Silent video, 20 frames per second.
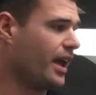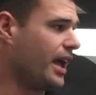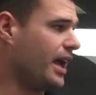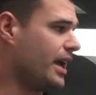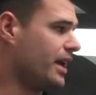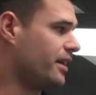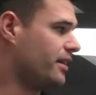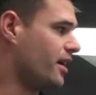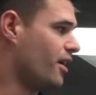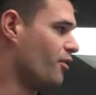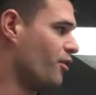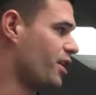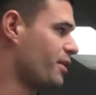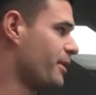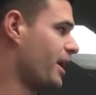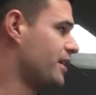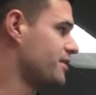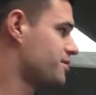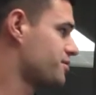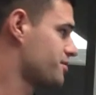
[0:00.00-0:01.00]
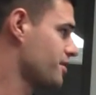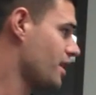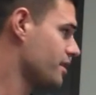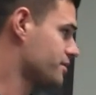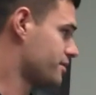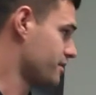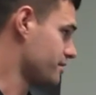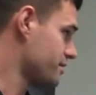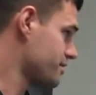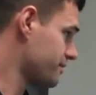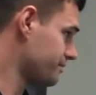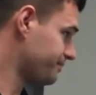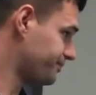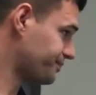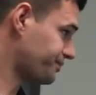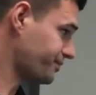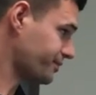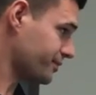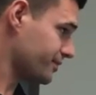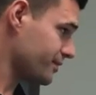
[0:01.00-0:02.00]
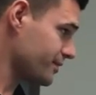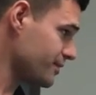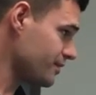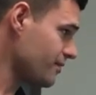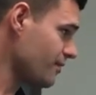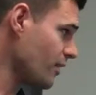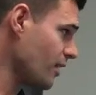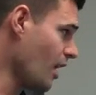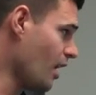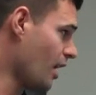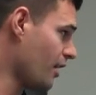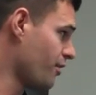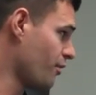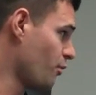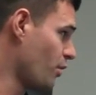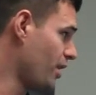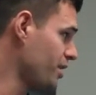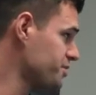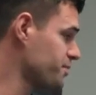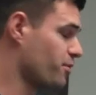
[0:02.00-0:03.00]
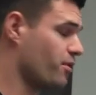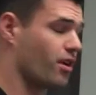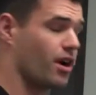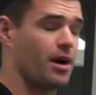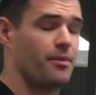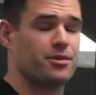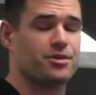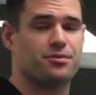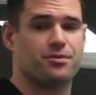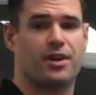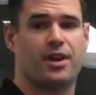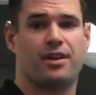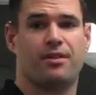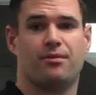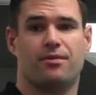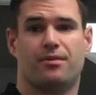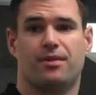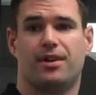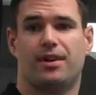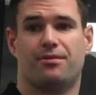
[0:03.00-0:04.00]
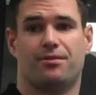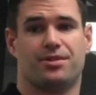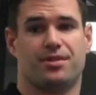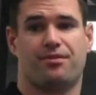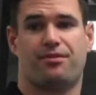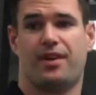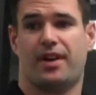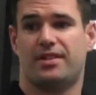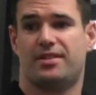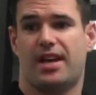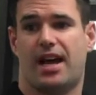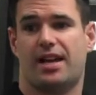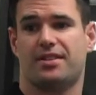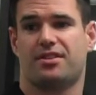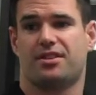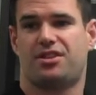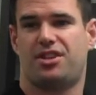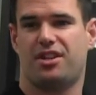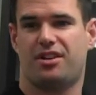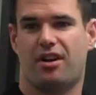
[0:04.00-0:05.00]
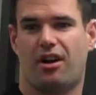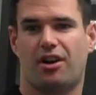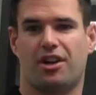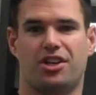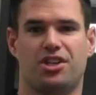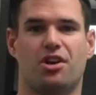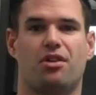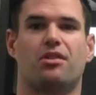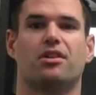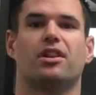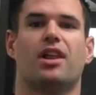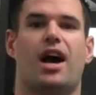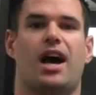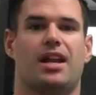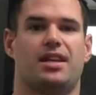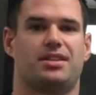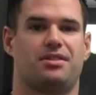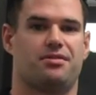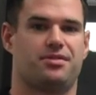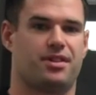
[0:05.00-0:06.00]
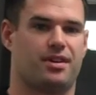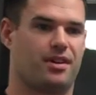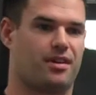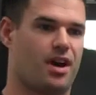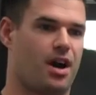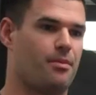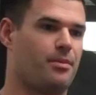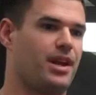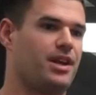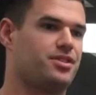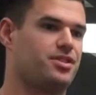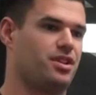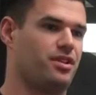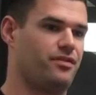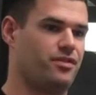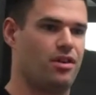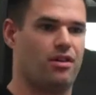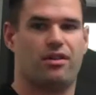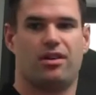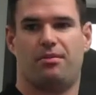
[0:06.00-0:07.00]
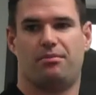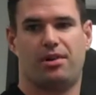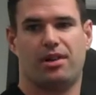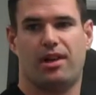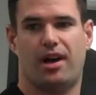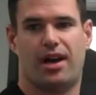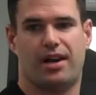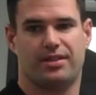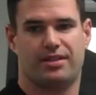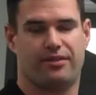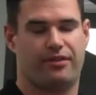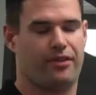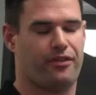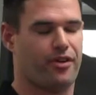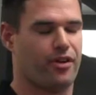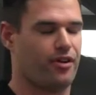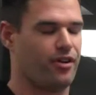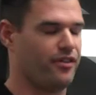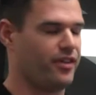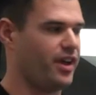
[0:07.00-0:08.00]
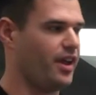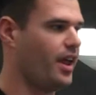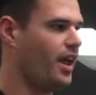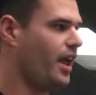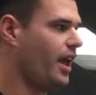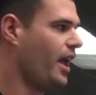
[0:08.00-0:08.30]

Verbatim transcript: And uh, one of my instructors, uh, the wellness program was running, it was a fantastic, she called it yoga-lates. It was a combination of yoga and Pilates, if you've heard of it.